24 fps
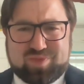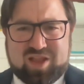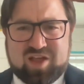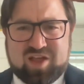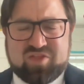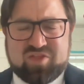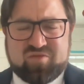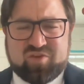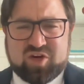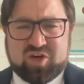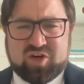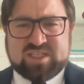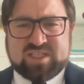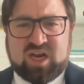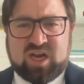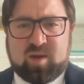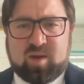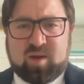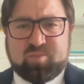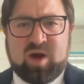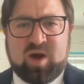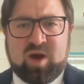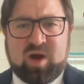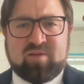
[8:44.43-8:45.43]
At the very
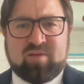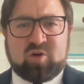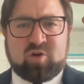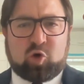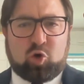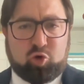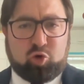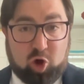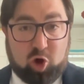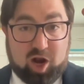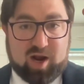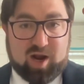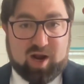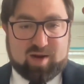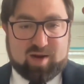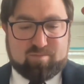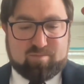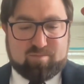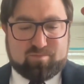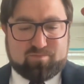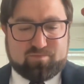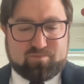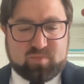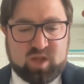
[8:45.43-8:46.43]
top, you have a crime,
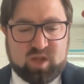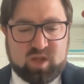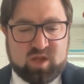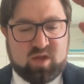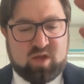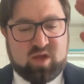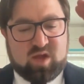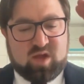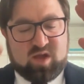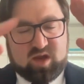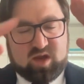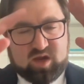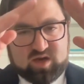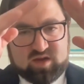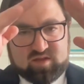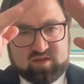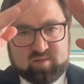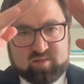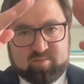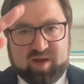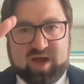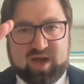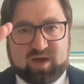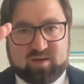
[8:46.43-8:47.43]
and at
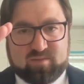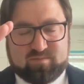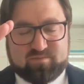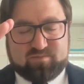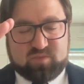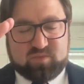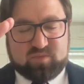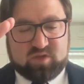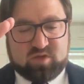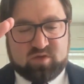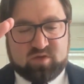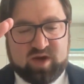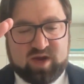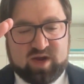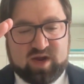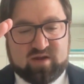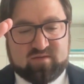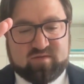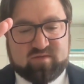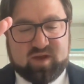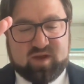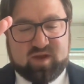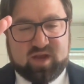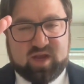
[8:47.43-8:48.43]
the bottom, you
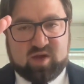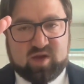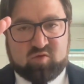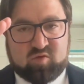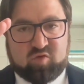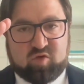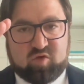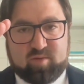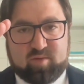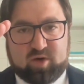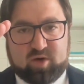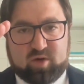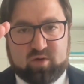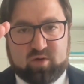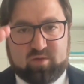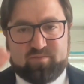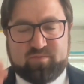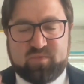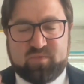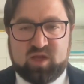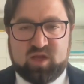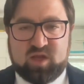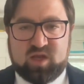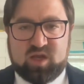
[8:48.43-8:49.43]
have a
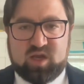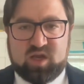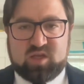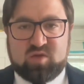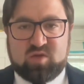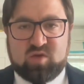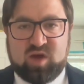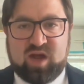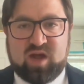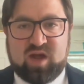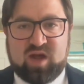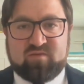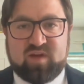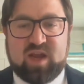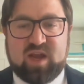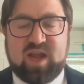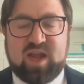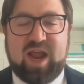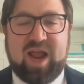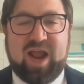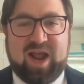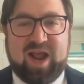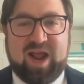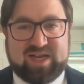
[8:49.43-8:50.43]
criminal, and you have
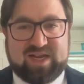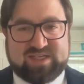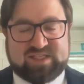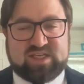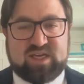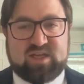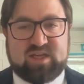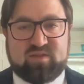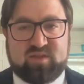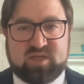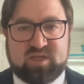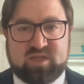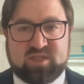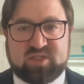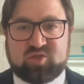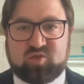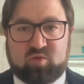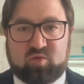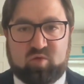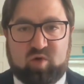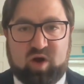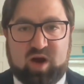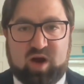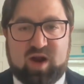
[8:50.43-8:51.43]
an asset that is
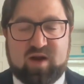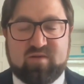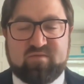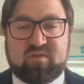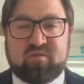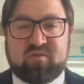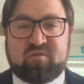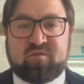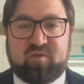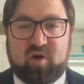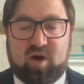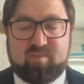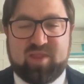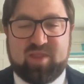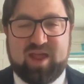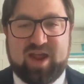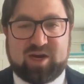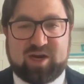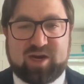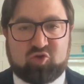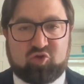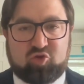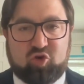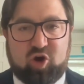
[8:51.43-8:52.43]
derived from
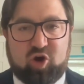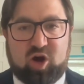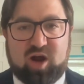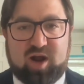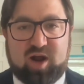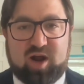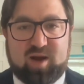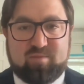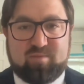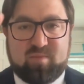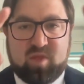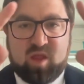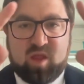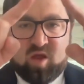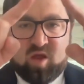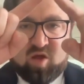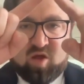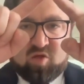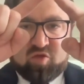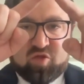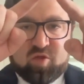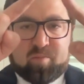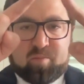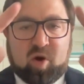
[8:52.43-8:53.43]
that crime.
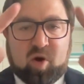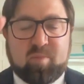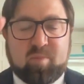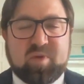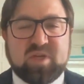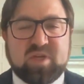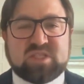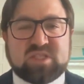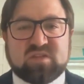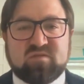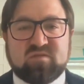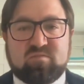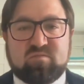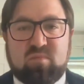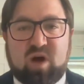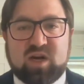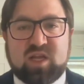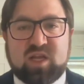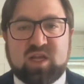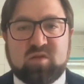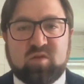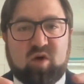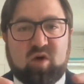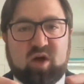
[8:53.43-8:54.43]
The purpose of
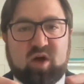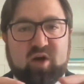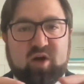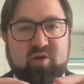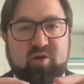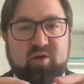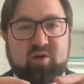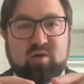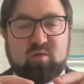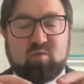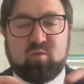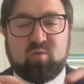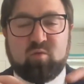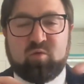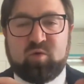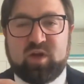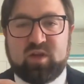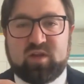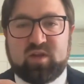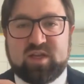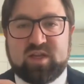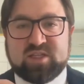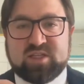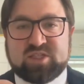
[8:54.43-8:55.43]
money laundering
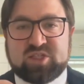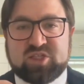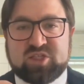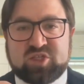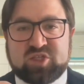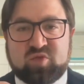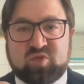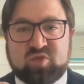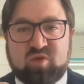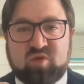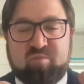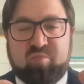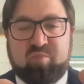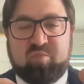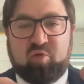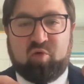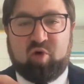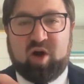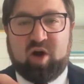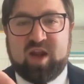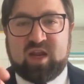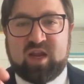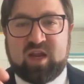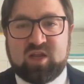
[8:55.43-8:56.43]
really is to sort of
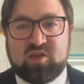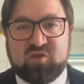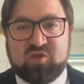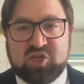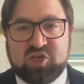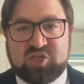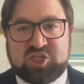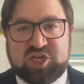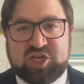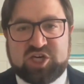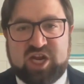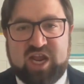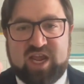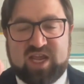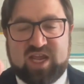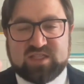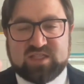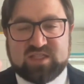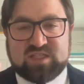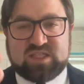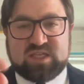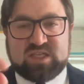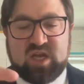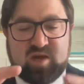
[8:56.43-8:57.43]
break the
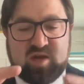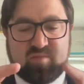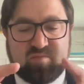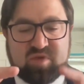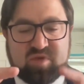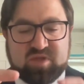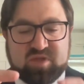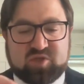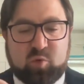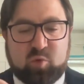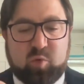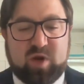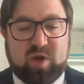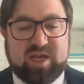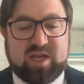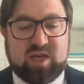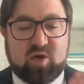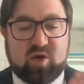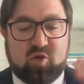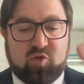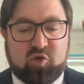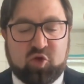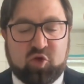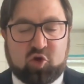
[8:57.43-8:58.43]
chains
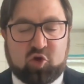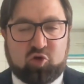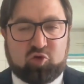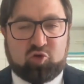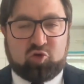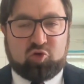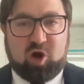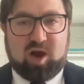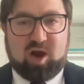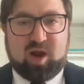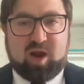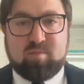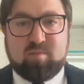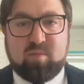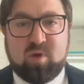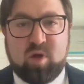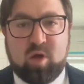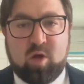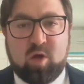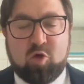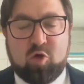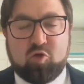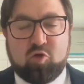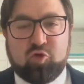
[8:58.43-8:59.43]
between the
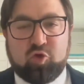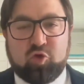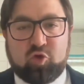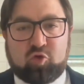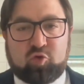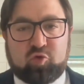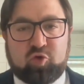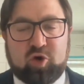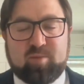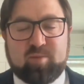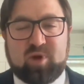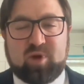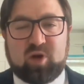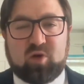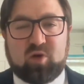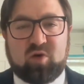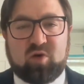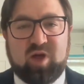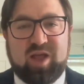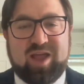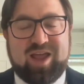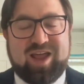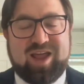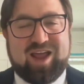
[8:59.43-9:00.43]
crime, the
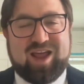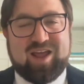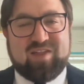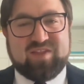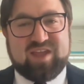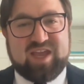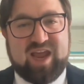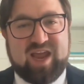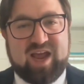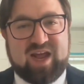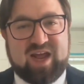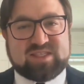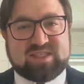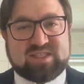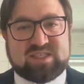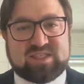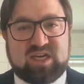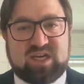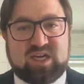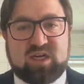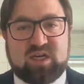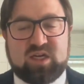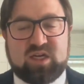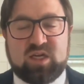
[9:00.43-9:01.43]
criminal, and the
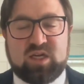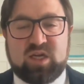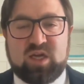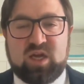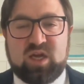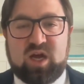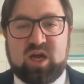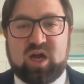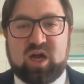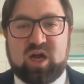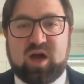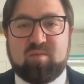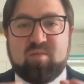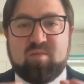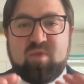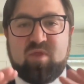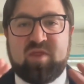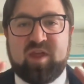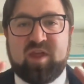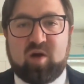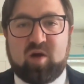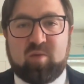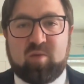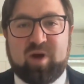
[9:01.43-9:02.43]
asset,
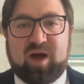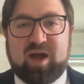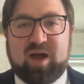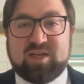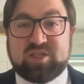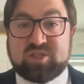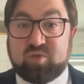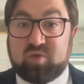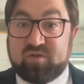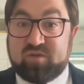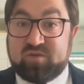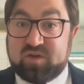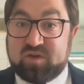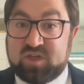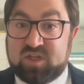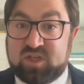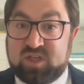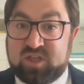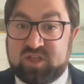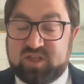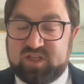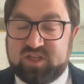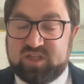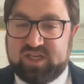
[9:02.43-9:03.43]
thereby sort of
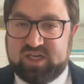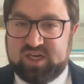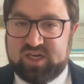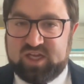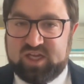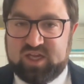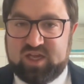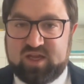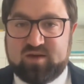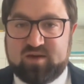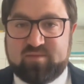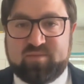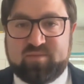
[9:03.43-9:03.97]
cleaning it.